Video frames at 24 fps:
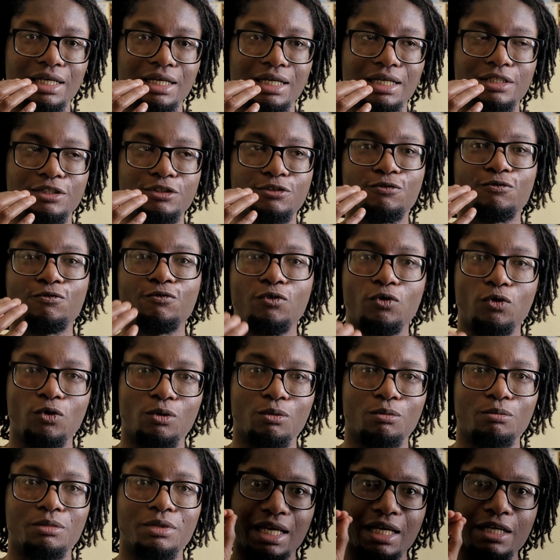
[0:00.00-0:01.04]
its
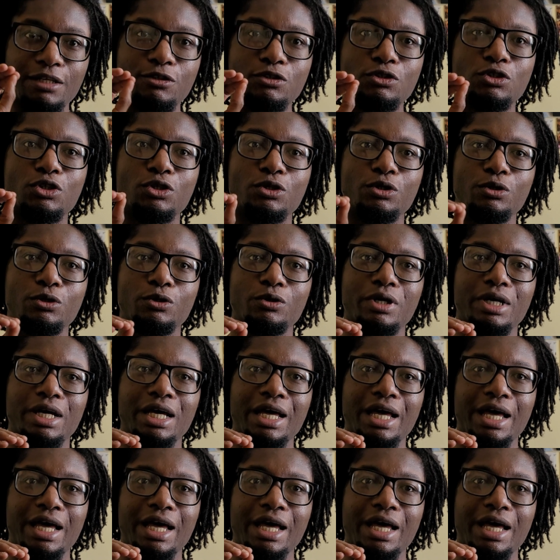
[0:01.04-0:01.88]
form into